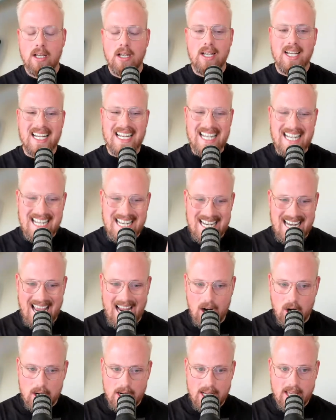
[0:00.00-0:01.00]

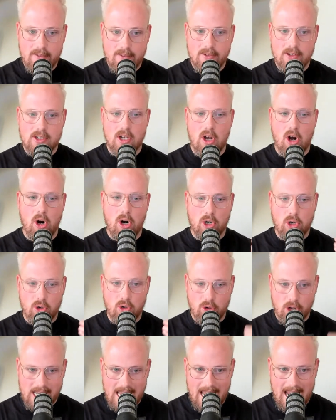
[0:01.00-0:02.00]
narratives are
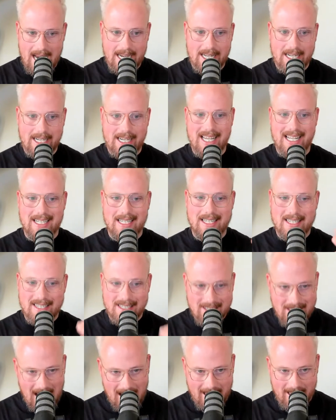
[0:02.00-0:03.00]
created in
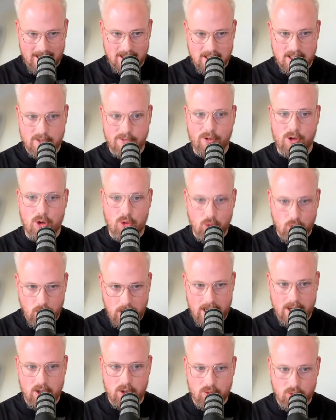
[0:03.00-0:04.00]
seconds for the
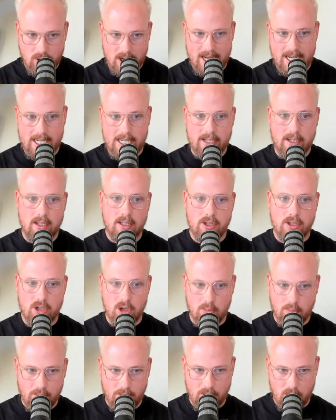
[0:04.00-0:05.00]
reader reading
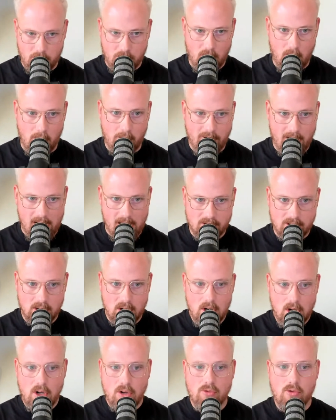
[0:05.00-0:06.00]
your profiles,
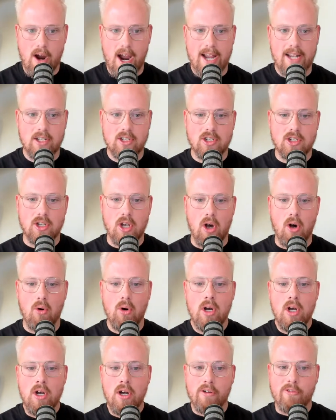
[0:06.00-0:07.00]
right? So
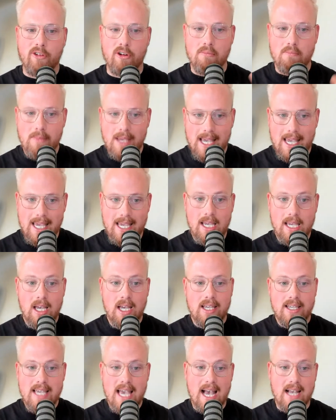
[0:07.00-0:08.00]
for me,
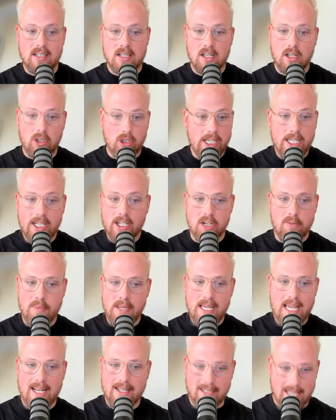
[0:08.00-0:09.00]
yes, Clint could
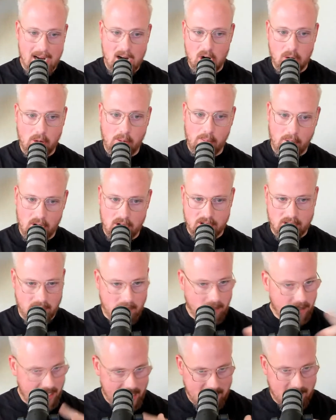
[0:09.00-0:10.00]
be a terrible
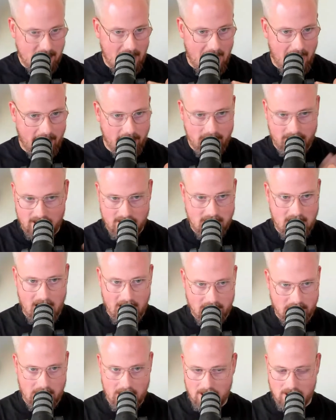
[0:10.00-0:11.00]
person. He's not. He's
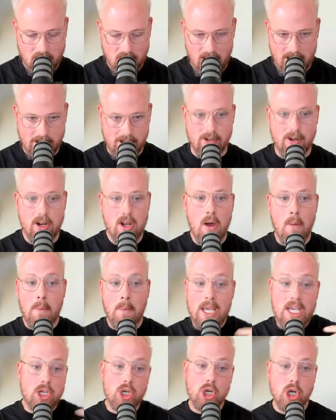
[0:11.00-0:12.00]
a great dude.
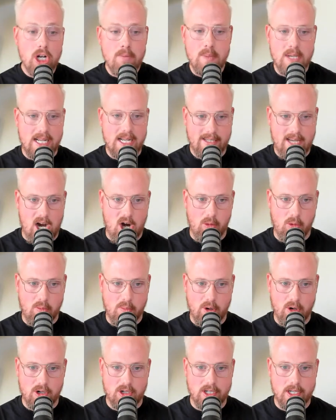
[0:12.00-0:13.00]
He could be a terrible
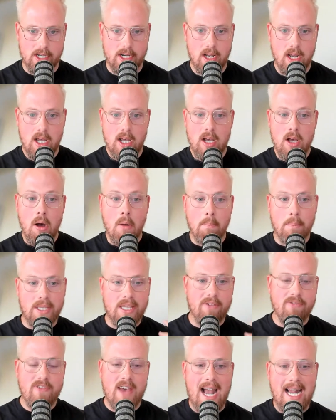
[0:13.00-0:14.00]
person. But
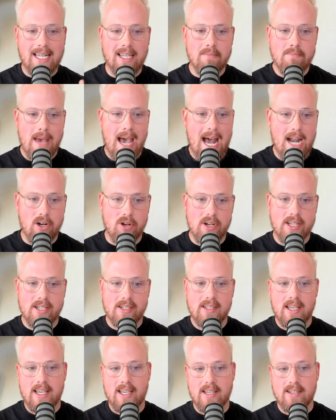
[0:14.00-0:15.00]
the fact of the matter
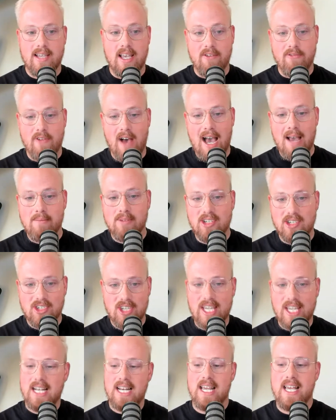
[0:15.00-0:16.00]
is if I'm
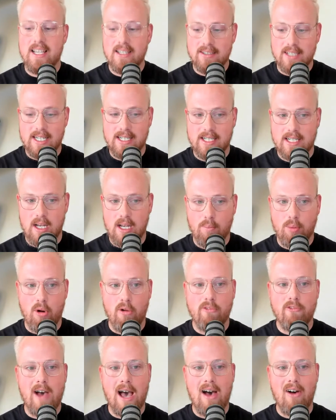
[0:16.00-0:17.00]
seeing his LinkedIn
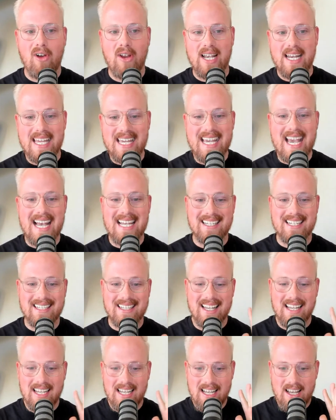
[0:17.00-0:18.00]
profile and he has
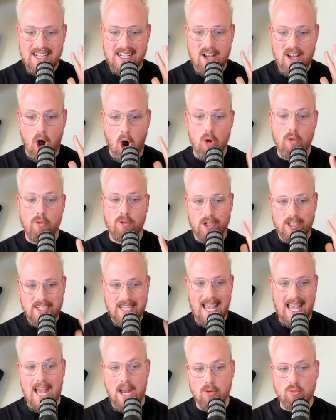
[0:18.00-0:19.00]
over
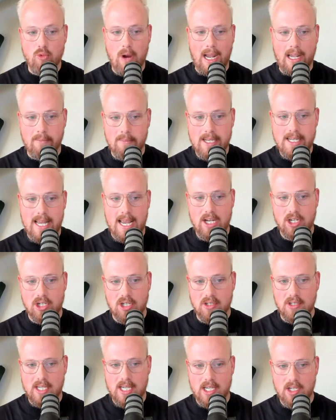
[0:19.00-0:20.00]
10
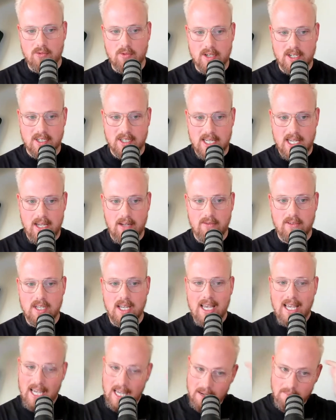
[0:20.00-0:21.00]
recommendations he's received,
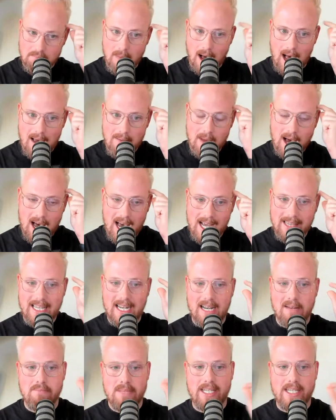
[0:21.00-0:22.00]
in my mind,
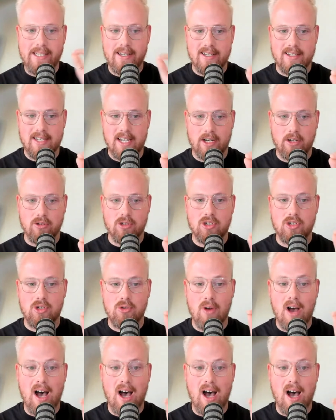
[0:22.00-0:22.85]
that immediately signals to,